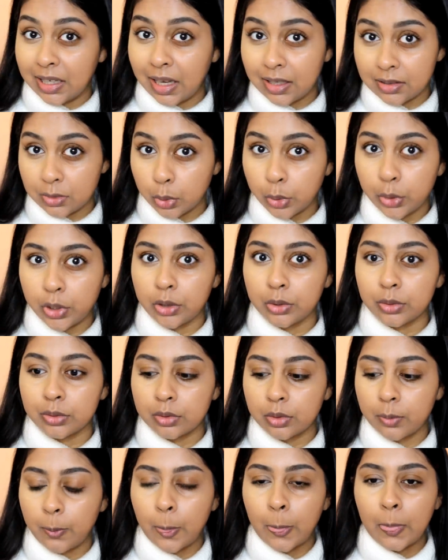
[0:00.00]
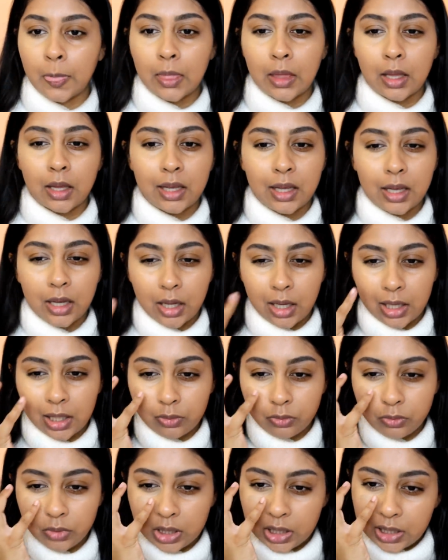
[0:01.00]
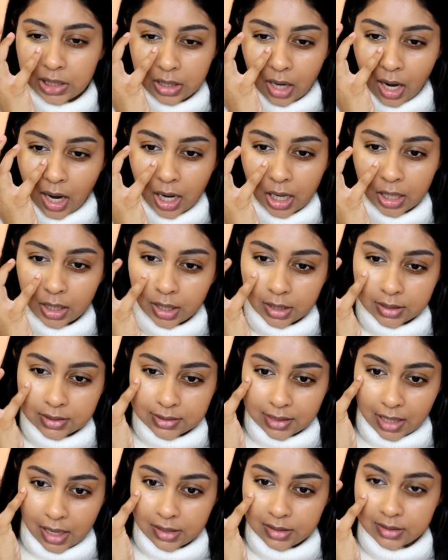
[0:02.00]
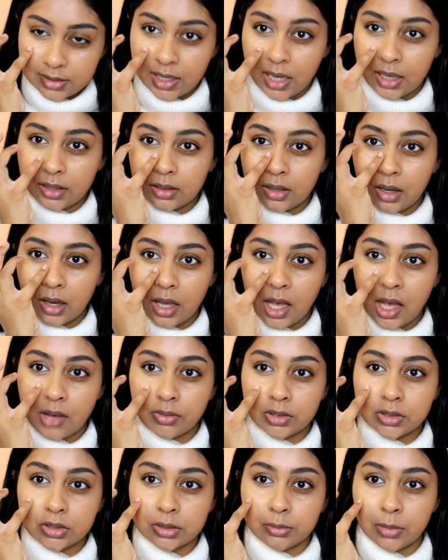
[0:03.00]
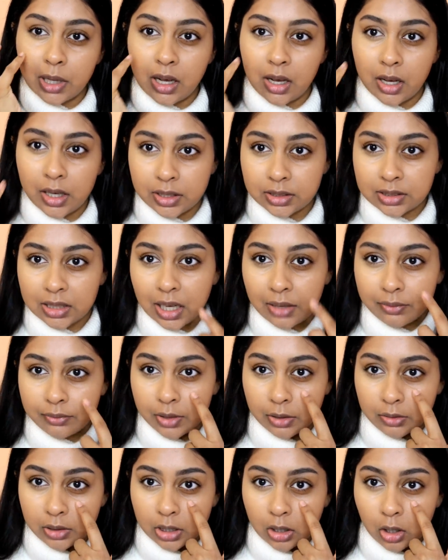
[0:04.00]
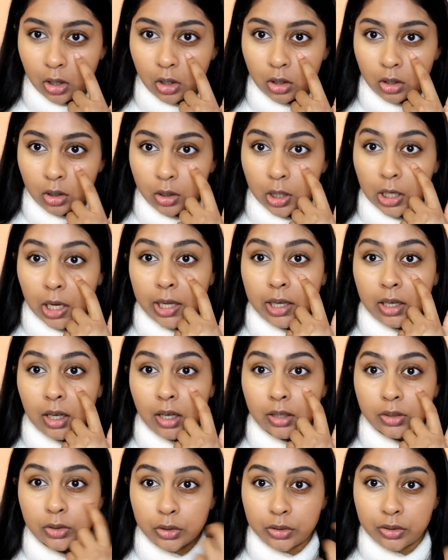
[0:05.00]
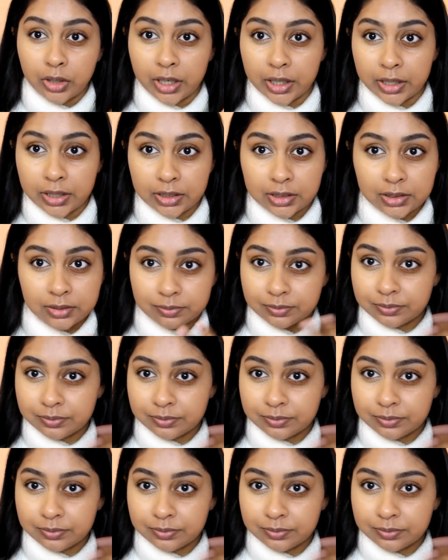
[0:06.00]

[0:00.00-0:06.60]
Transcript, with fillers: has oil, it really highlights that dent I have under my eyes. I have very hollow, like, under eye